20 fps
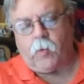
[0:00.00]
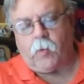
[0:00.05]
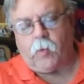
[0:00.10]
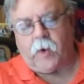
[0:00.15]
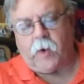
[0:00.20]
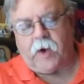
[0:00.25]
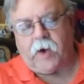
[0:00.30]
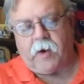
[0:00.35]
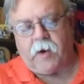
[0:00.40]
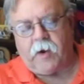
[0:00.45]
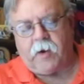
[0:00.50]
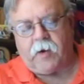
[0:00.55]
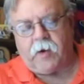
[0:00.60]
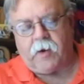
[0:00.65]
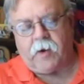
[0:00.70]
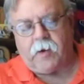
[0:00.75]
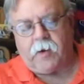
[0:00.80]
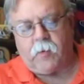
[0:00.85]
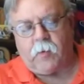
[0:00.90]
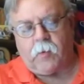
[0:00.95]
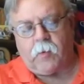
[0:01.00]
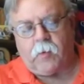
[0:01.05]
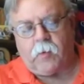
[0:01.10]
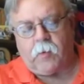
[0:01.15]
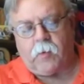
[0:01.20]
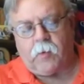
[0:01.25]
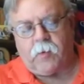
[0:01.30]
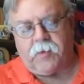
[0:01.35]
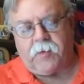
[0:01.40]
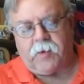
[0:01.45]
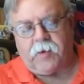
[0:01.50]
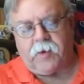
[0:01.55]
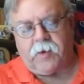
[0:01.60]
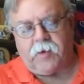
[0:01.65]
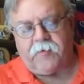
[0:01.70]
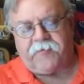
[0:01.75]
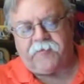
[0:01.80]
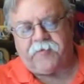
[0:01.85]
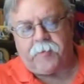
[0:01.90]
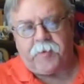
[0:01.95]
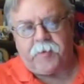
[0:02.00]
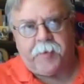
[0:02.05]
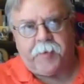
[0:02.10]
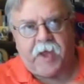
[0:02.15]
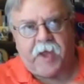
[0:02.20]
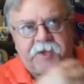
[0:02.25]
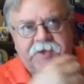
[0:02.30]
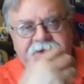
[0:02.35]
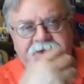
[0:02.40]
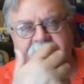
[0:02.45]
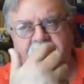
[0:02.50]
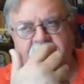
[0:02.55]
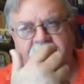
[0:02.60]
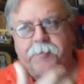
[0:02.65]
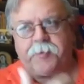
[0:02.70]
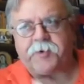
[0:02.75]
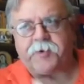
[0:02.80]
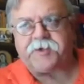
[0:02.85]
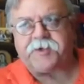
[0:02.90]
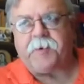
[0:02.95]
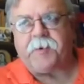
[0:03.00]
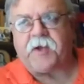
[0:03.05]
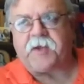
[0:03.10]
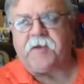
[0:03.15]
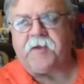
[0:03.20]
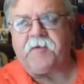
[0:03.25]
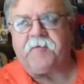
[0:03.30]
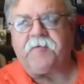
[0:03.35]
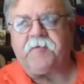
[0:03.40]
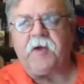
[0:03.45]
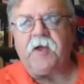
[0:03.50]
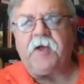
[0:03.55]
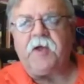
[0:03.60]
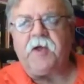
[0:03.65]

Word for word: where from the Palestinian perspective,